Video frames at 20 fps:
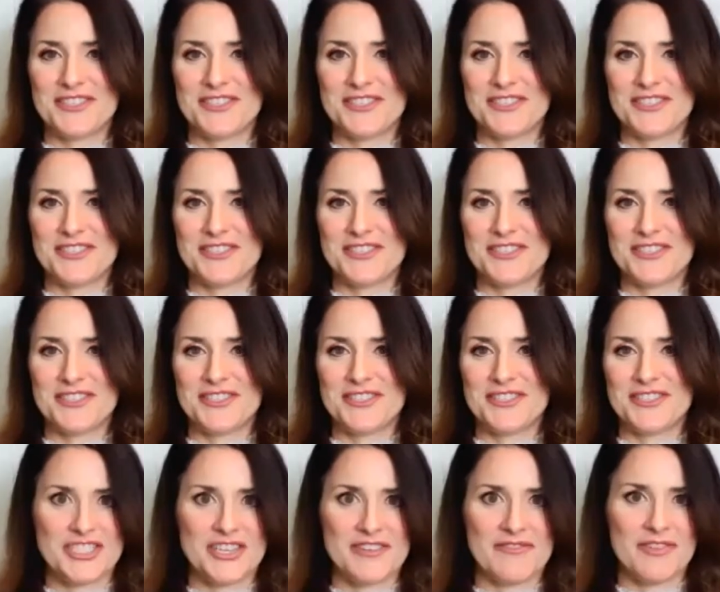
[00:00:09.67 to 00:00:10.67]
Than Addiction
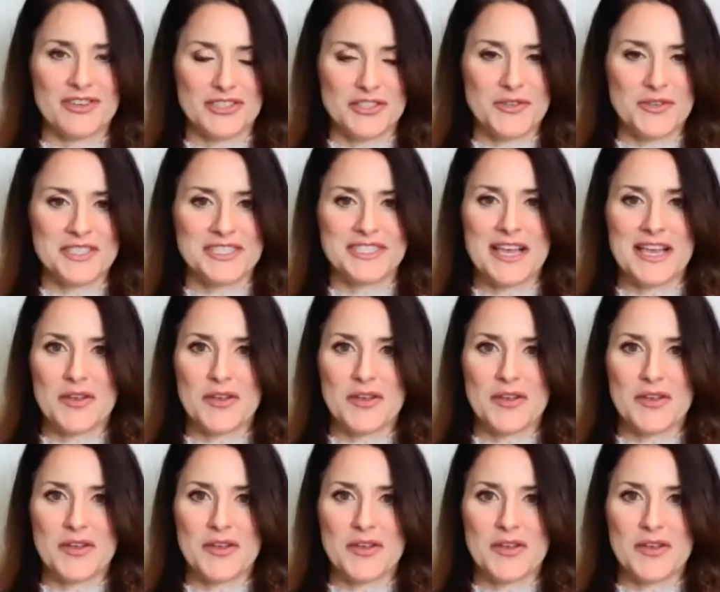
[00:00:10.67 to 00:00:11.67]
virtual
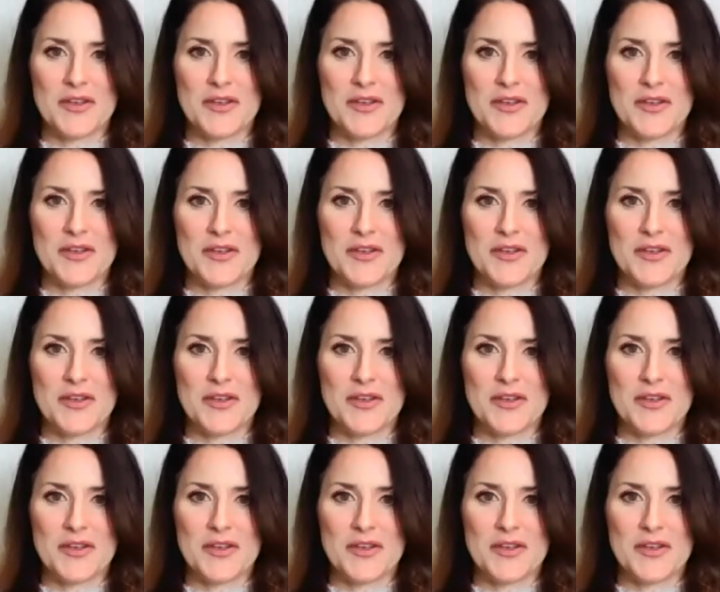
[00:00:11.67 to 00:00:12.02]
celebration event?